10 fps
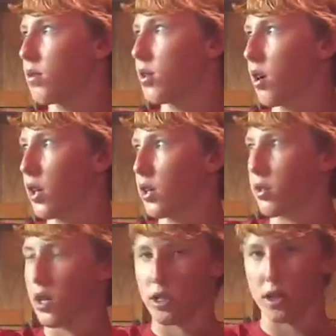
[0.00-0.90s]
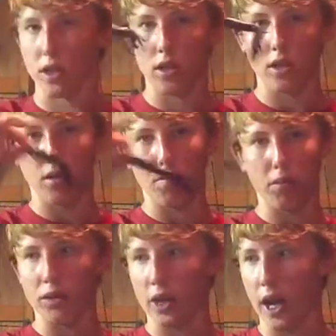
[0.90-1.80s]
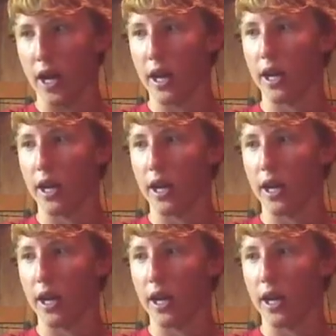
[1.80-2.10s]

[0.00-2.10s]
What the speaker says: darting across the blue sky.